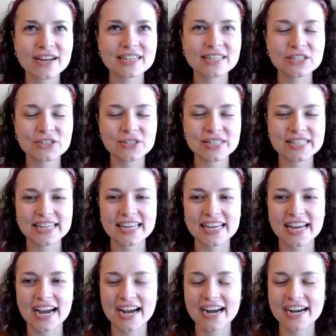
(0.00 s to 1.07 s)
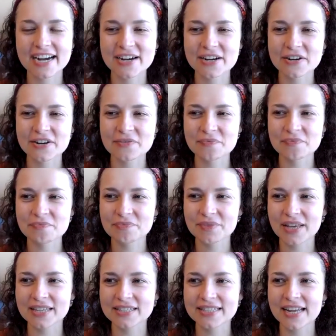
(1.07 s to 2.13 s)
interesting
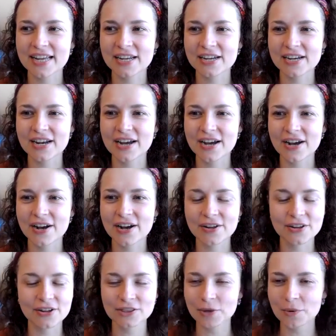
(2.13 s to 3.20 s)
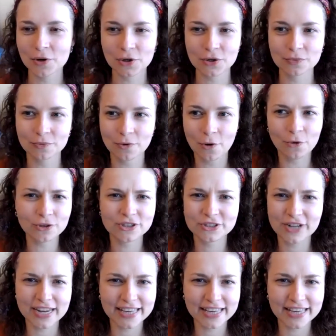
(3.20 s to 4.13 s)
is that the older I